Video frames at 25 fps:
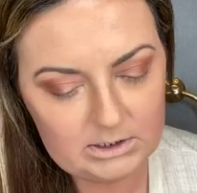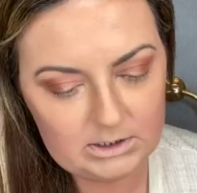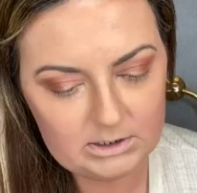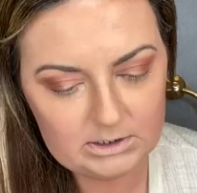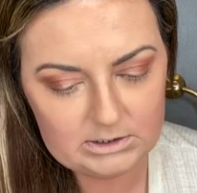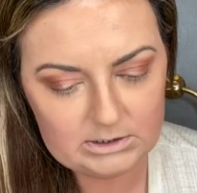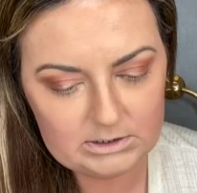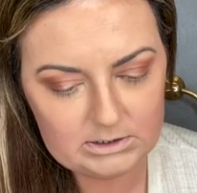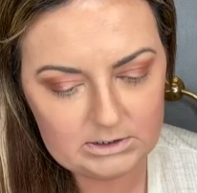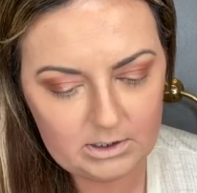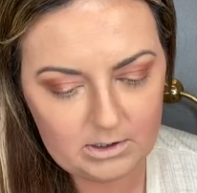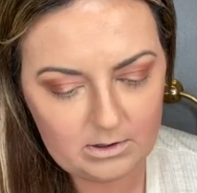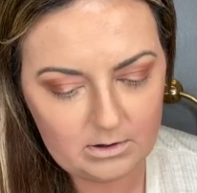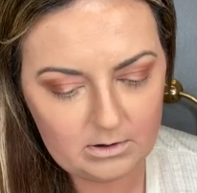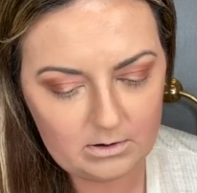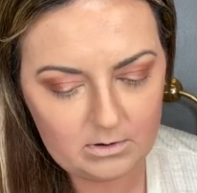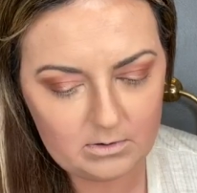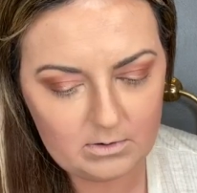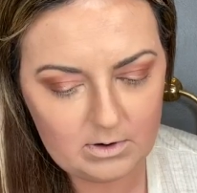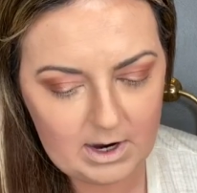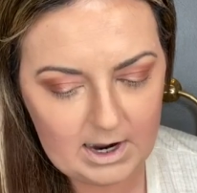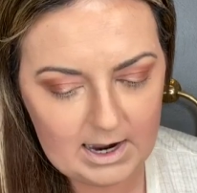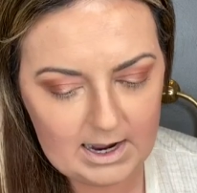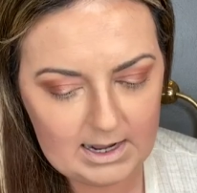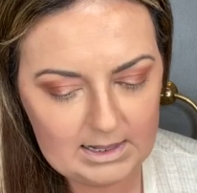
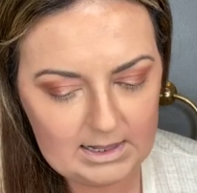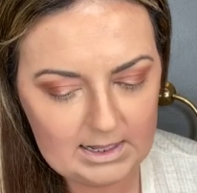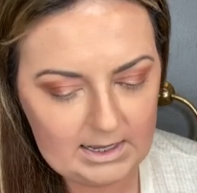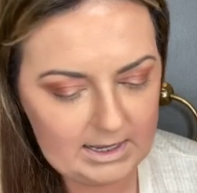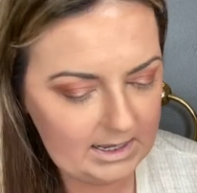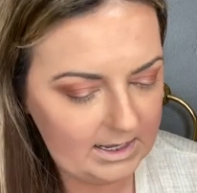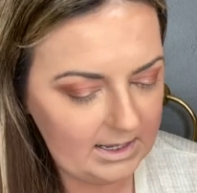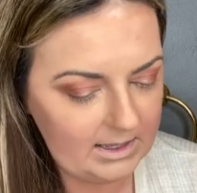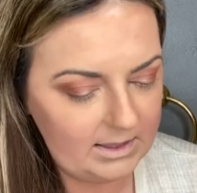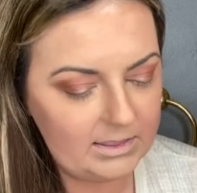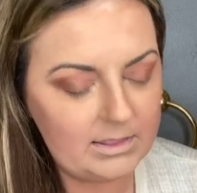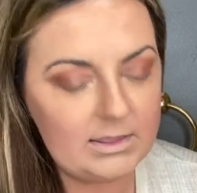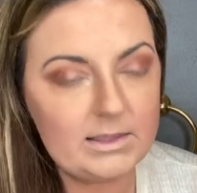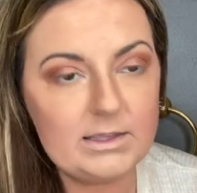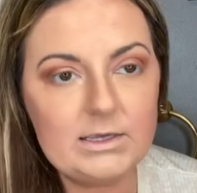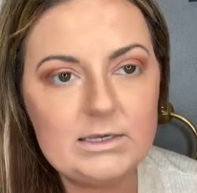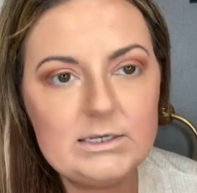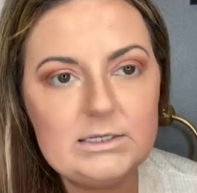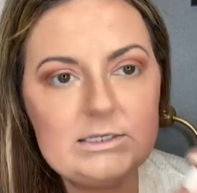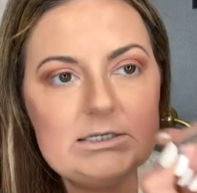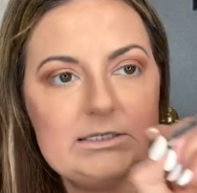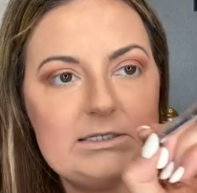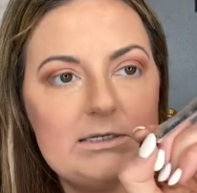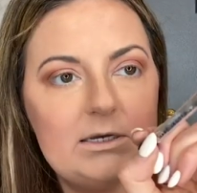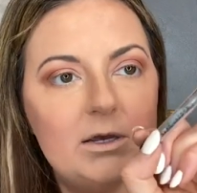So I like
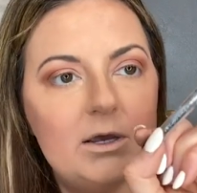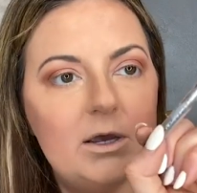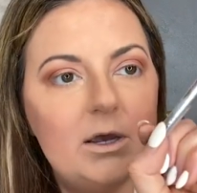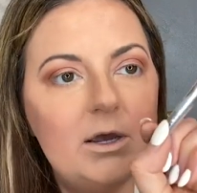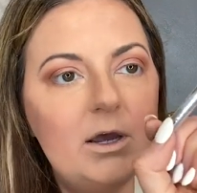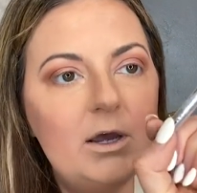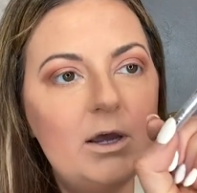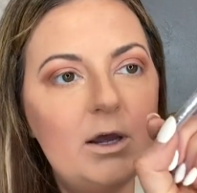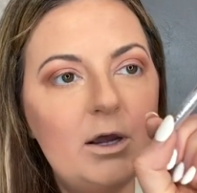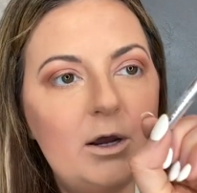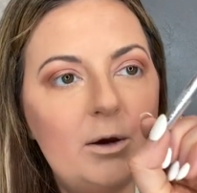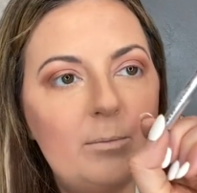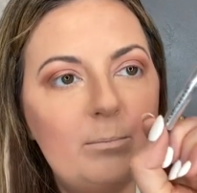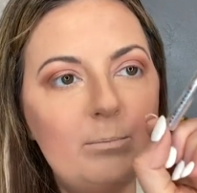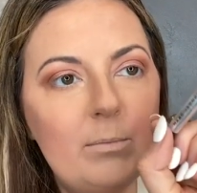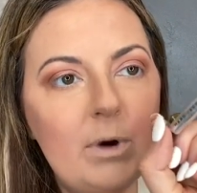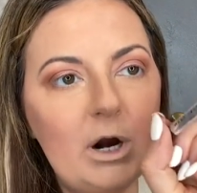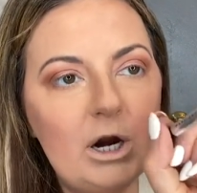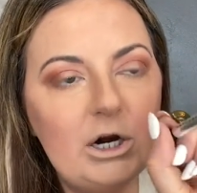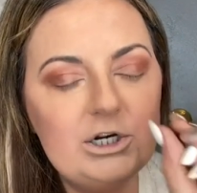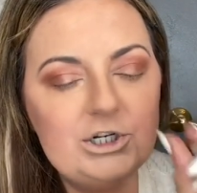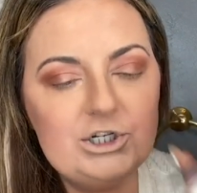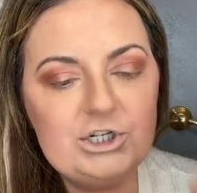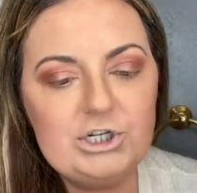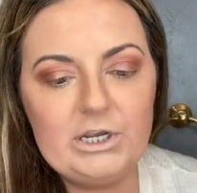this
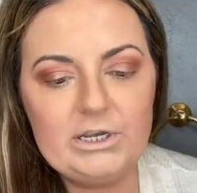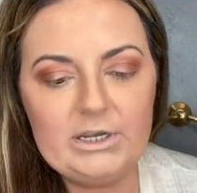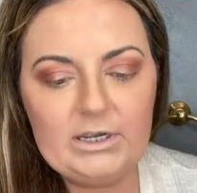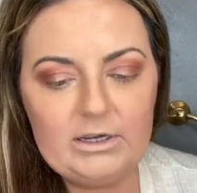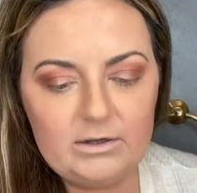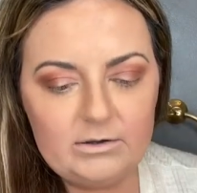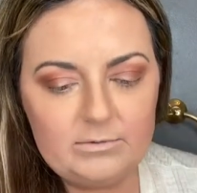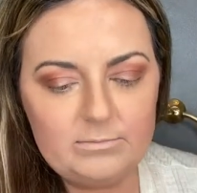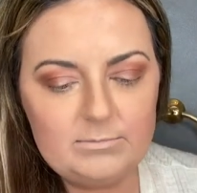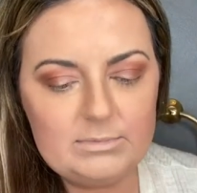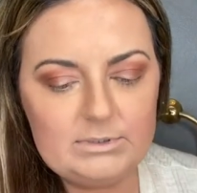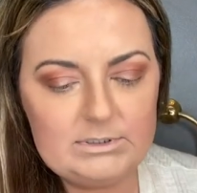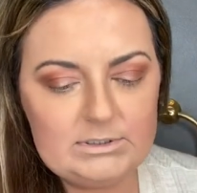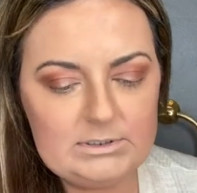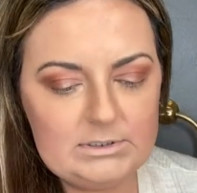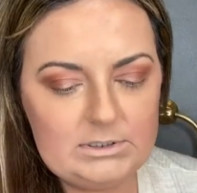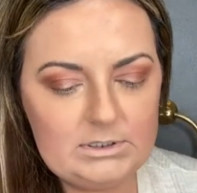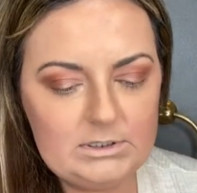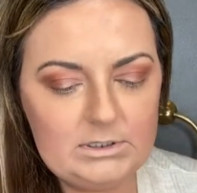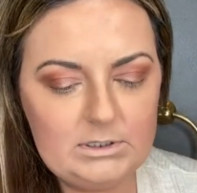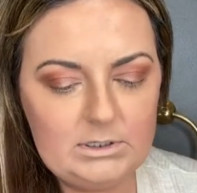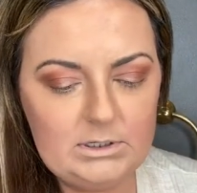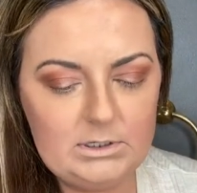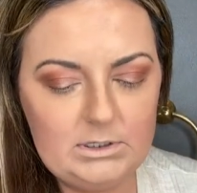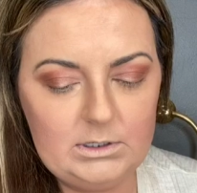Marc Jacobs,
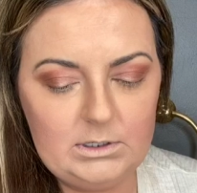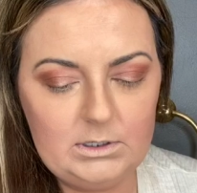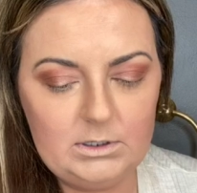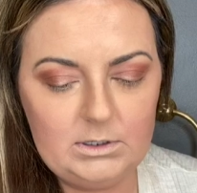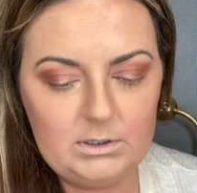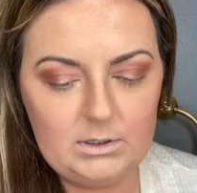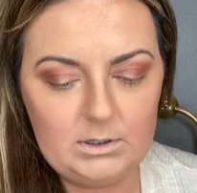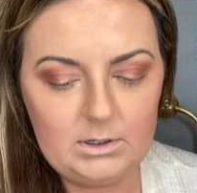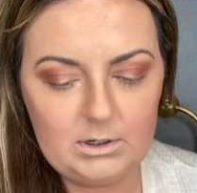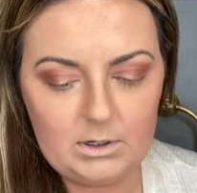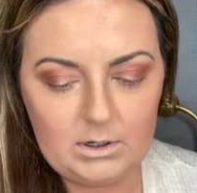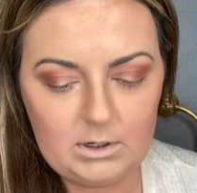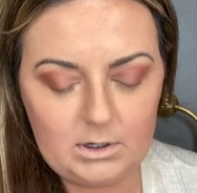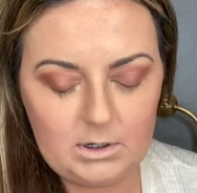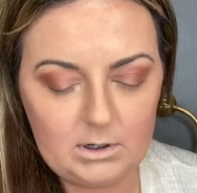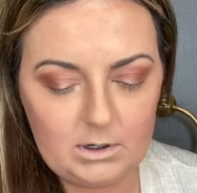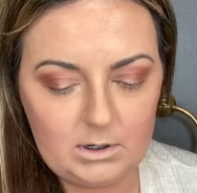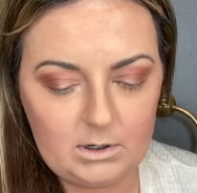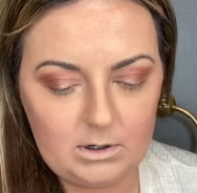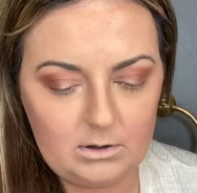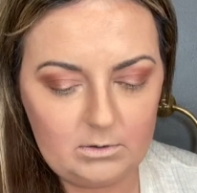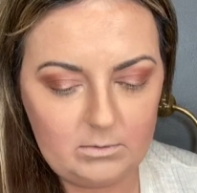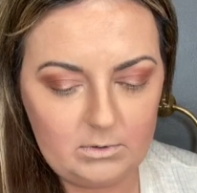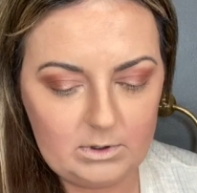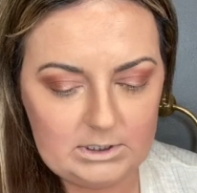
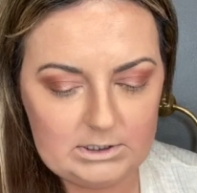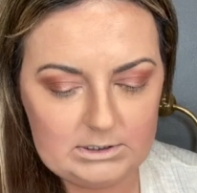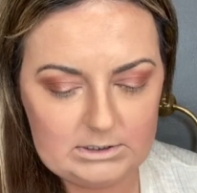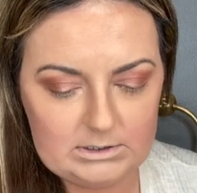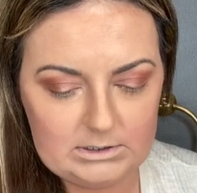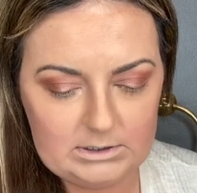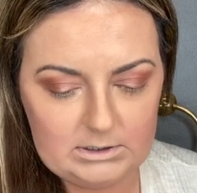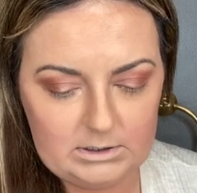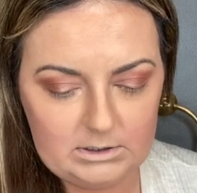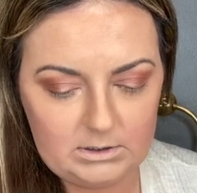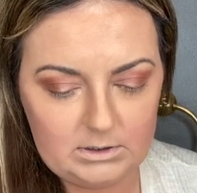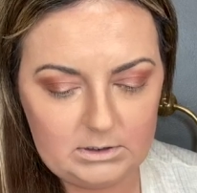what is it?